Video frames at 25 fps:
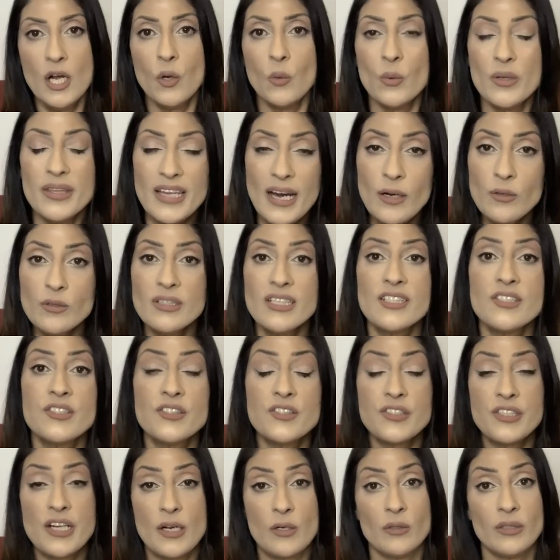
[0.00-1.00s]
without
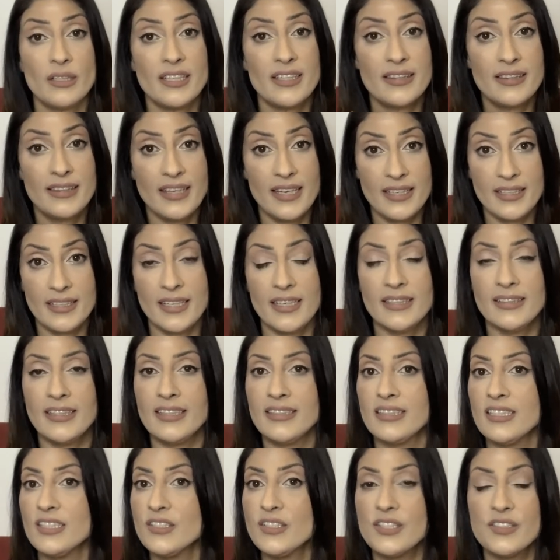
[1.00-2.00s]
necessarily thinking
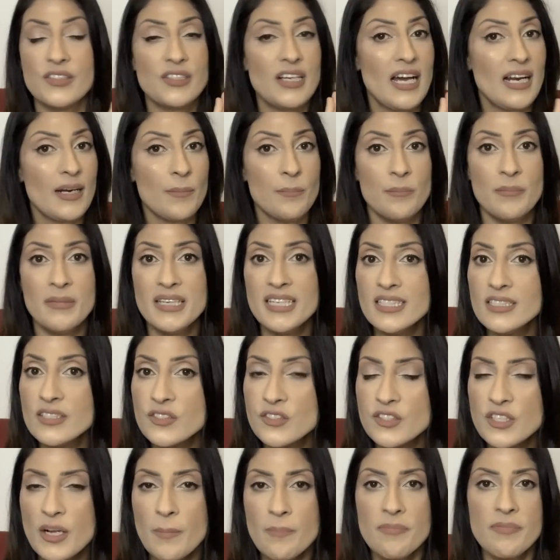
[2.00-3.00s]
that this has got to mean
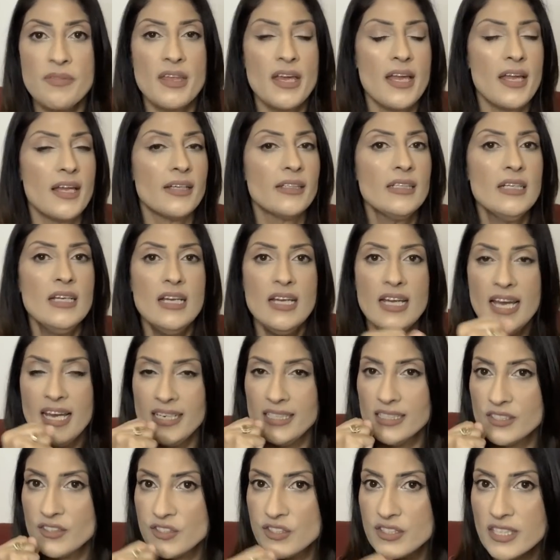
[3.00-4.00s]
something
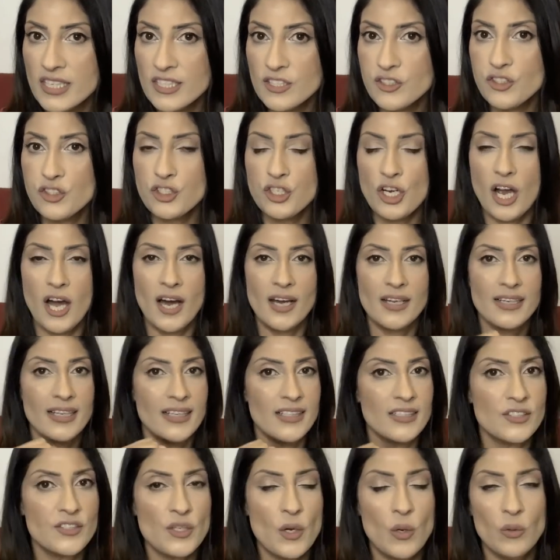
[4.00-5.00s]
and it's this shot
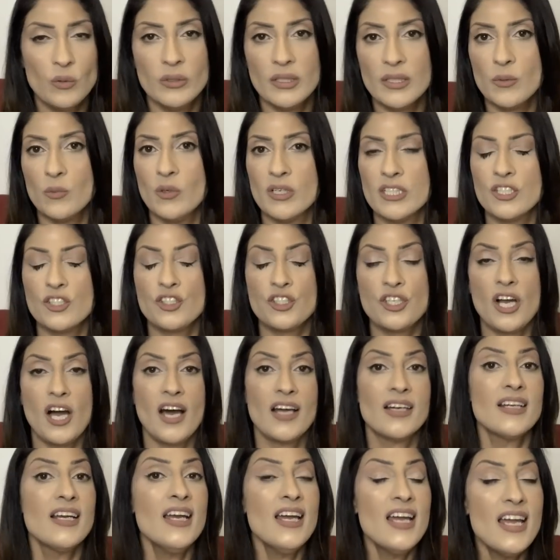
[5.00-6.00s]
and it's only one
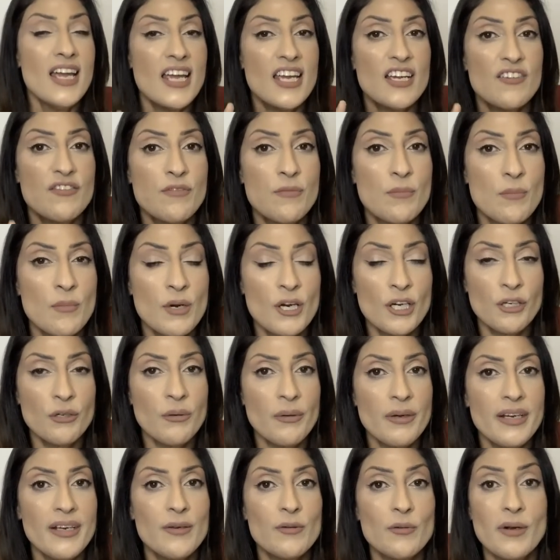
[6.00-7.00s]
shot. If
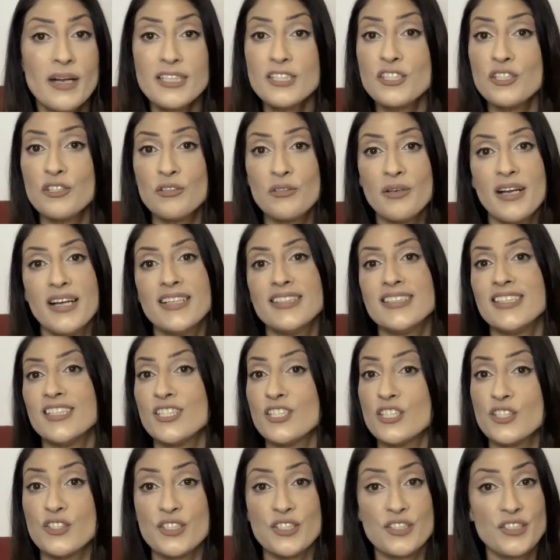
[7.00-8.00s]
Mercury retrograde
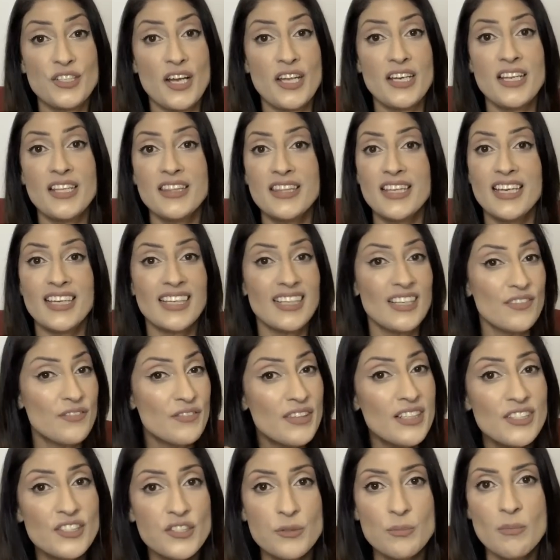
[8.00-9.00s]
teaches us anything, and
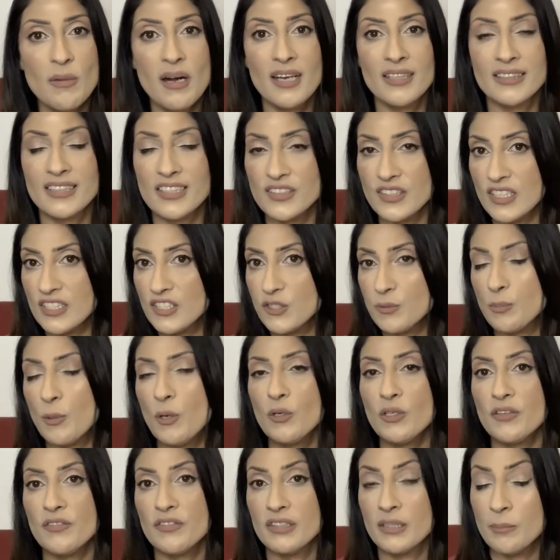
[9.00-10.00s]
if this month, as I
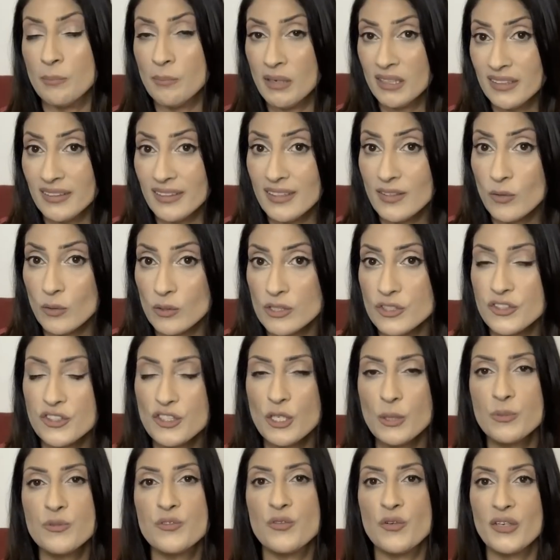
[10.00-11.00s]
spoke of in the monthly
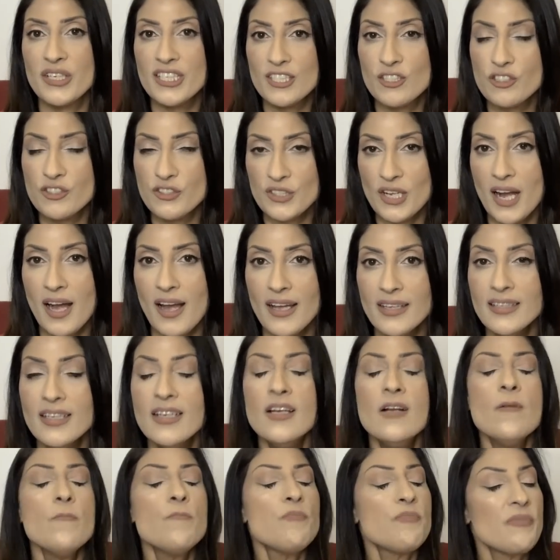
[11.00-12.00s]
horoscopes for each sign,
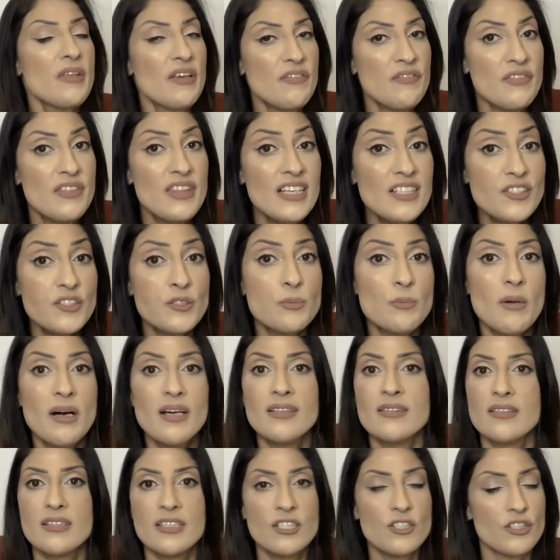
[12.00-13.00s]
if this
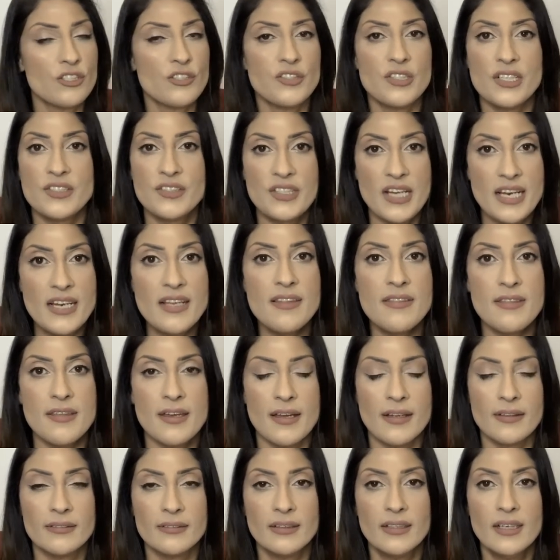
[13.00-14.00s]
month teaches us
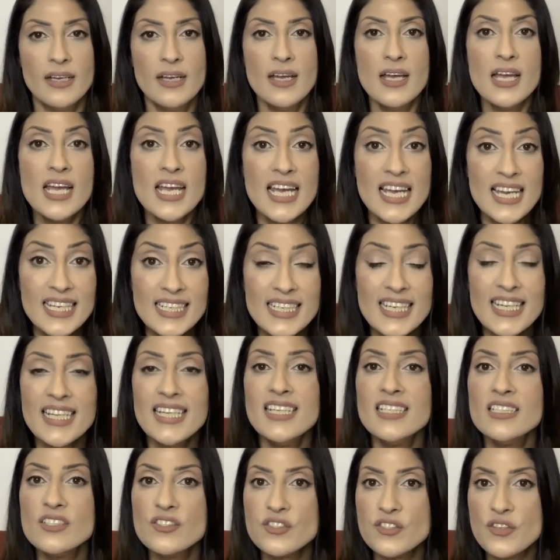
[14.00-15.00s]
anything, it
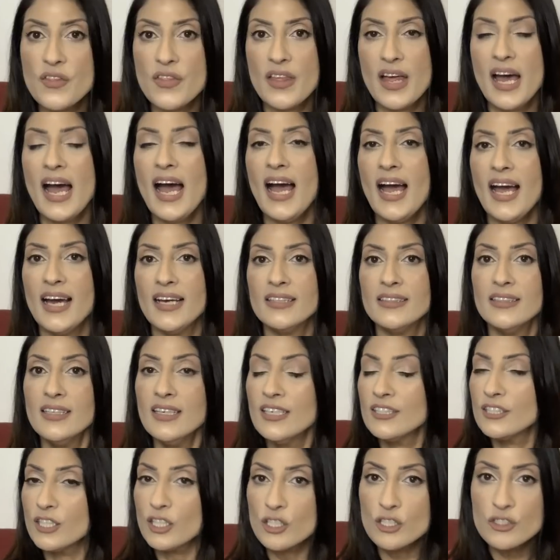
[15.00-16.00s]
is that
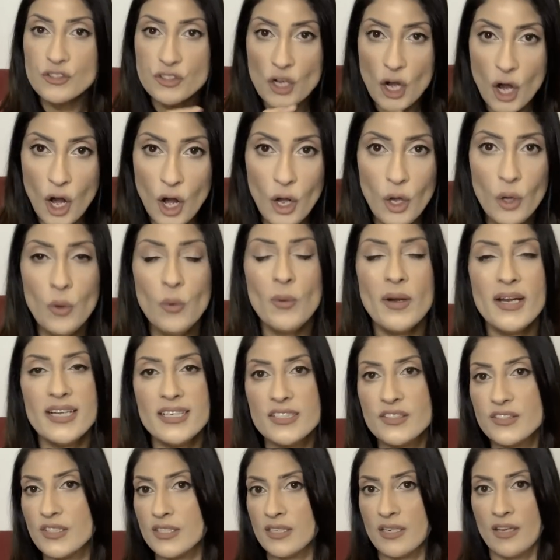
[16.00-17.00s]
there's
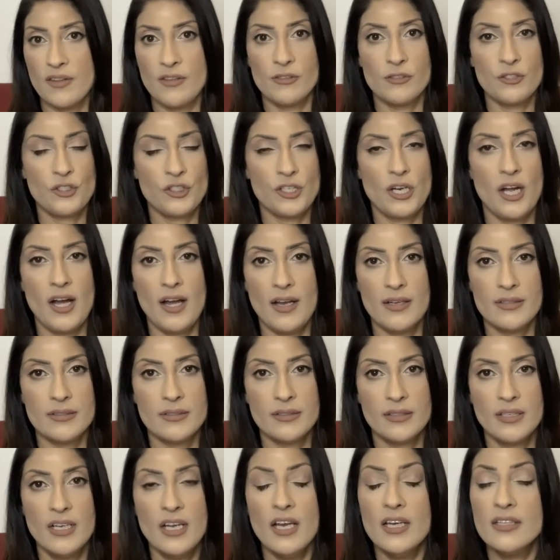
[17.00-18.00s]
always another
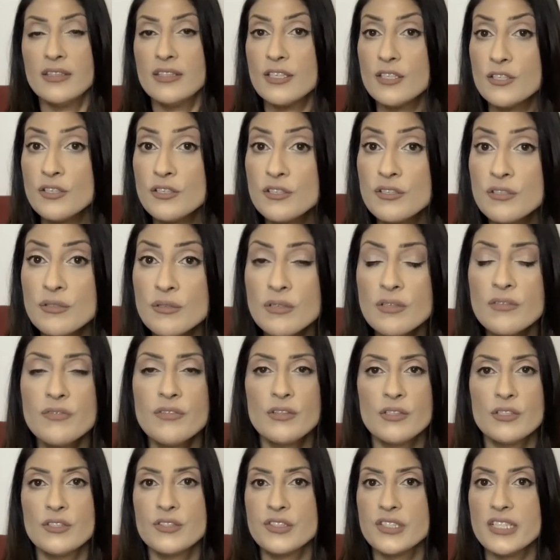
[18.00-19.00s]
shot. The
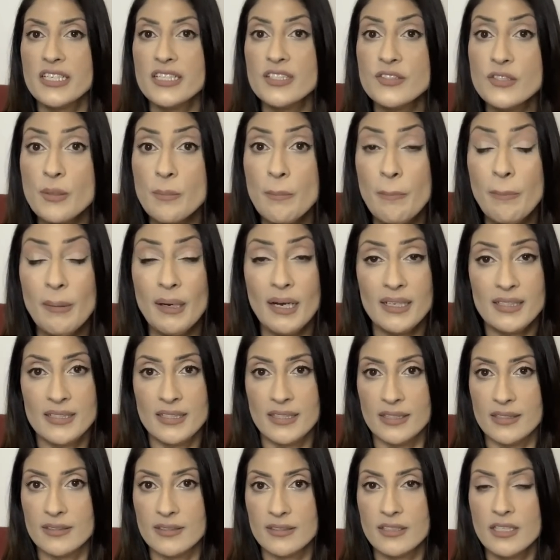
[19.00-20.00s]
universe is
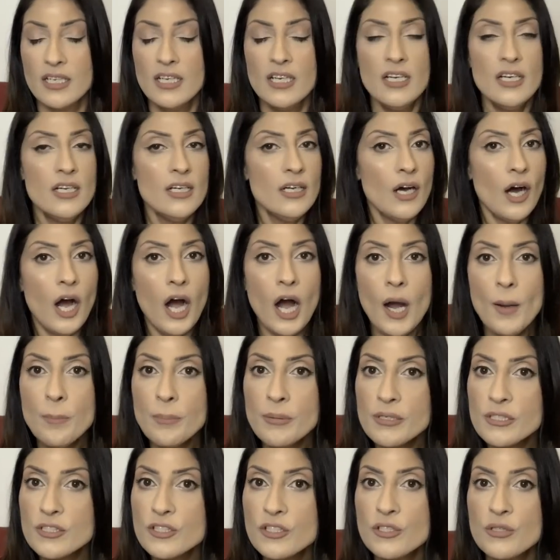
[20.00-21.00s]
abundant.
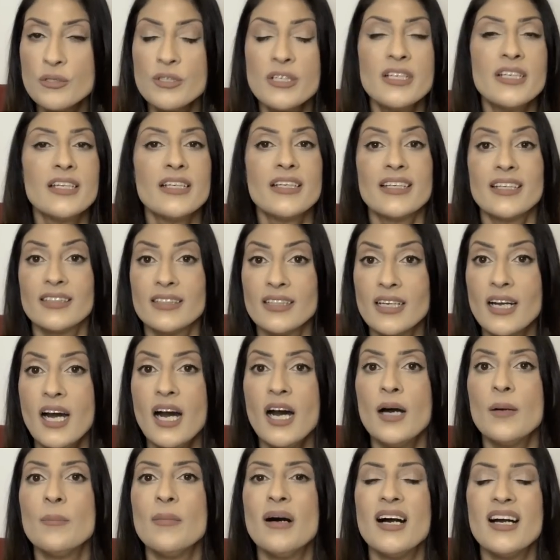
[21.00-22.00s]
Opportunity can
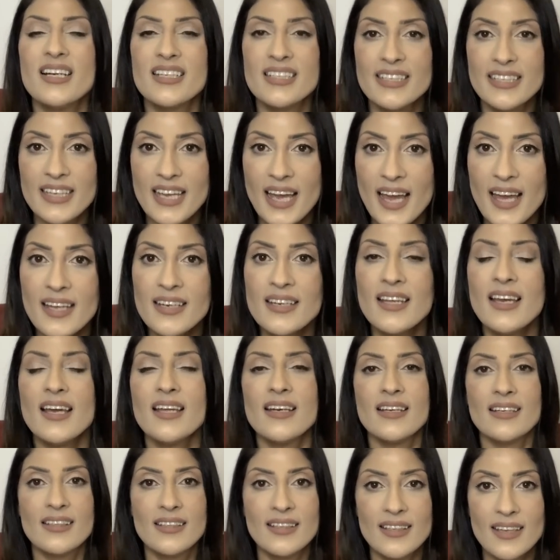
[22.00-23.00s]
come again
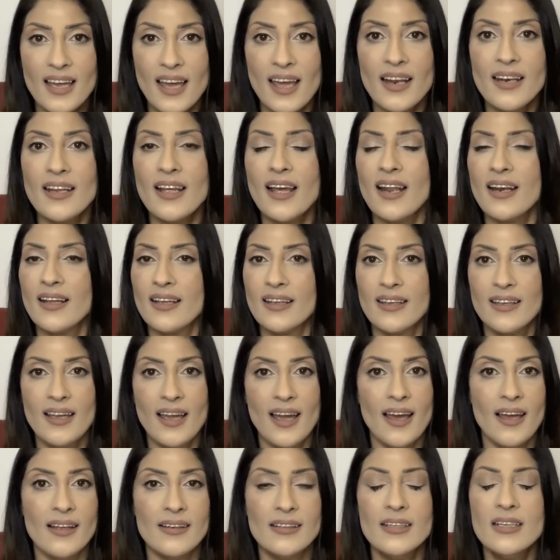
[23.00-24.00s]
and again and
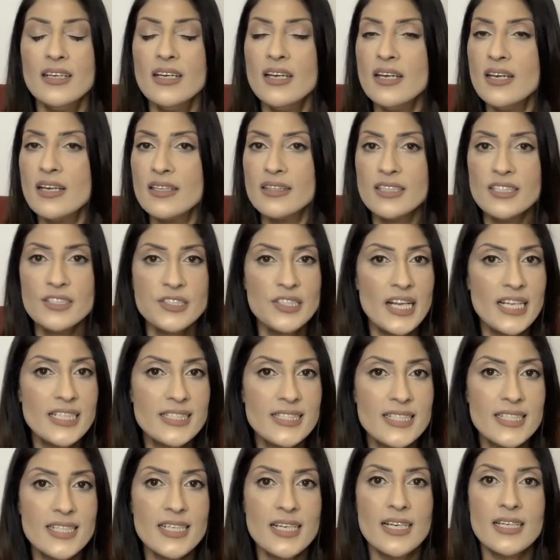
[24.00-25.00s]
again. This
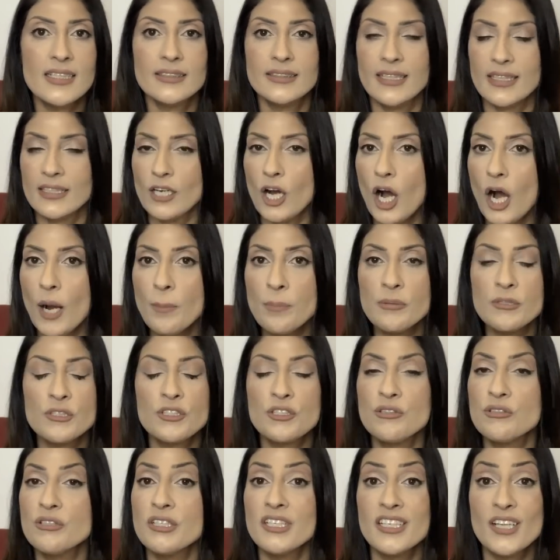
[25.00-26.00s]
idea that
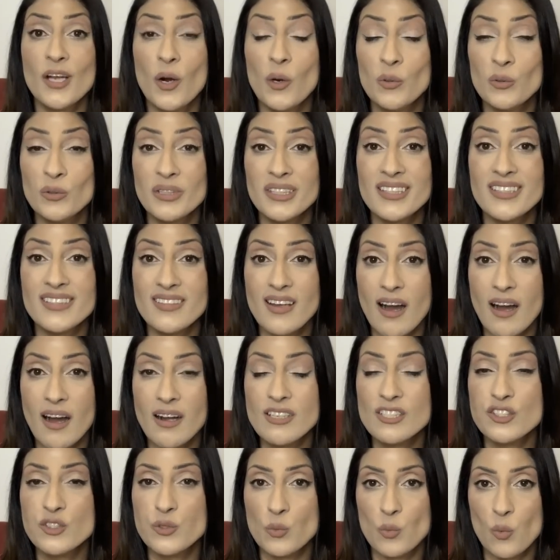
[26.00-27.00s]
opportunity only
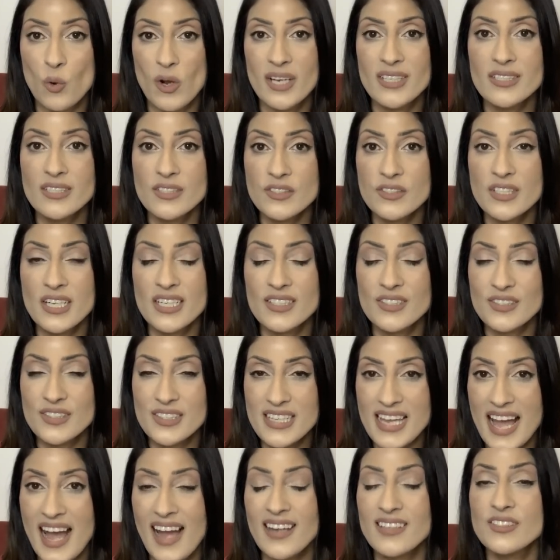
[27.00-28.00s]
knocks once, as
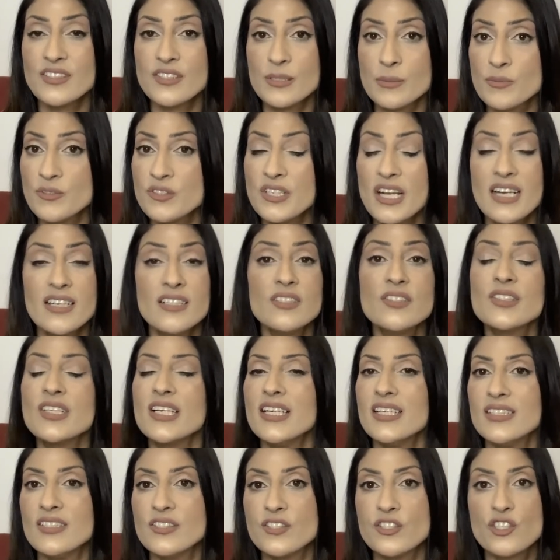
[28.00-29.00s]
the axiom says,
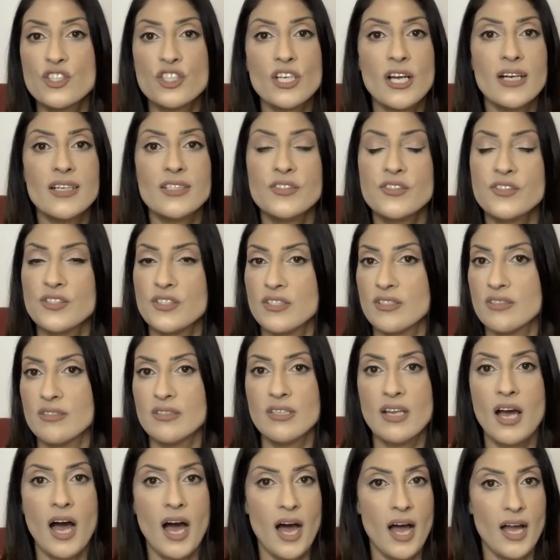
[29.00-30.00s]
is just
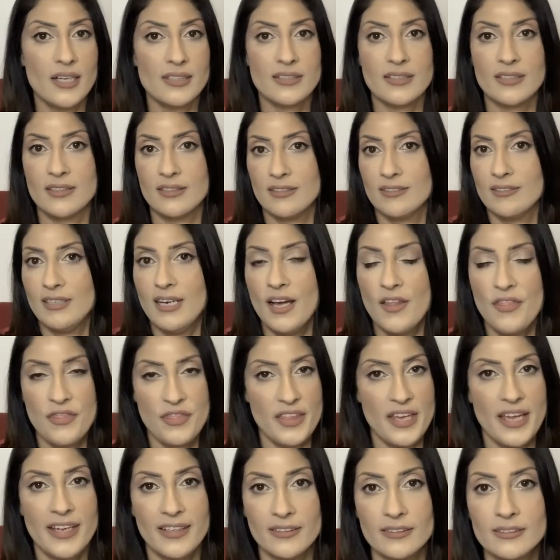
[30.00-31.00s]
not a
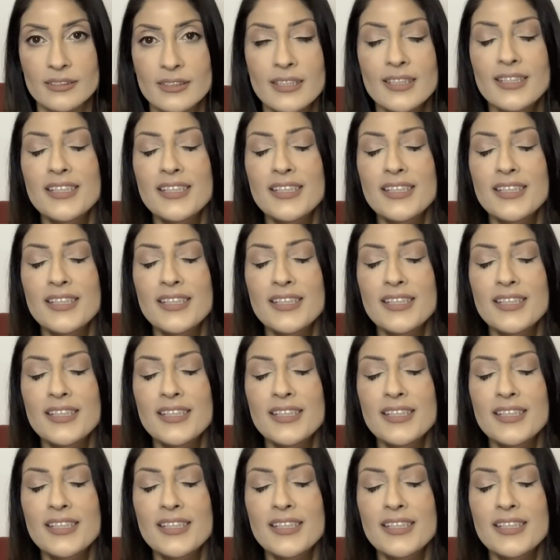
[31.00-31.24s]
thing.